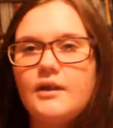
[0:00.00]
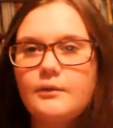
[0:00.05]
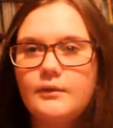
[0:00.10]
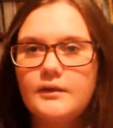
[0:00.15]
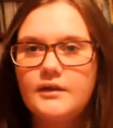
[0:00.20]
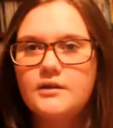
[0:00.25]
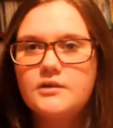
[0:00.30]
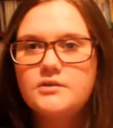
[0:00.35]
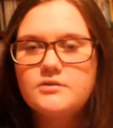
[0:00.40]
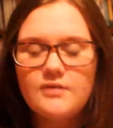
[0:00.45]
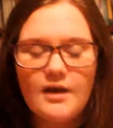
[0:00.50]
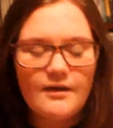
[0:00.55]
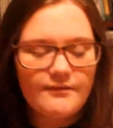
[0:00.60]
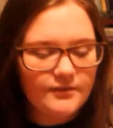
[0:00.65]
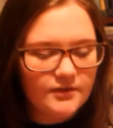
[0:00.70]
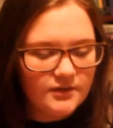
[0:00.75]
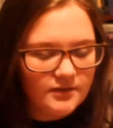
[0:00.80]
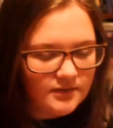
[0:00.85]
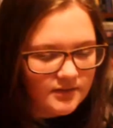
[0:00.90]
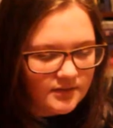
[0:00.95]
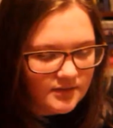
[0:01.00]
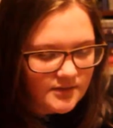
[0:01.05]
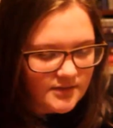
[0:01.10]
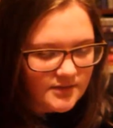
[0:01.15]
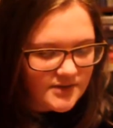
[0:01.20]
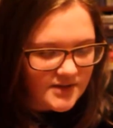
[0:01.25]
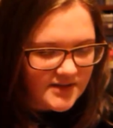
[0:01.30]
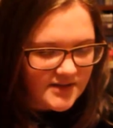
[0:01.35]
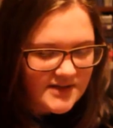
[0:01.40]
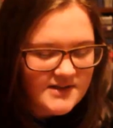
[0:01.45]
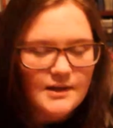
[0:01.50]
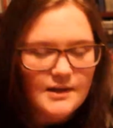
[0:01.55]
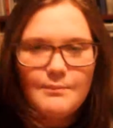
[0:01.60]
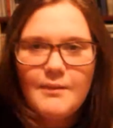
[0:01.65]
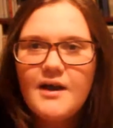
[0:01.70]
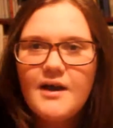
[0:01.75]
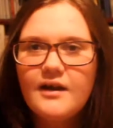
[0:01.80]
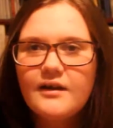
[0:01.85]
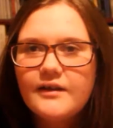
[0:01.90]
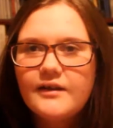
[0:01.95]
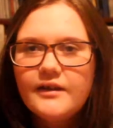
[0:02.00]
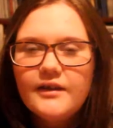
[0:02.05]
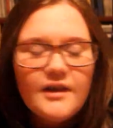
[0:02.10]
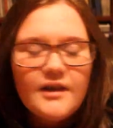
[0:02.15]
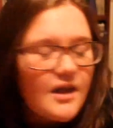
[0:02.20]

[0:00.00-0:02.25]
on our little travel to Teesside Park.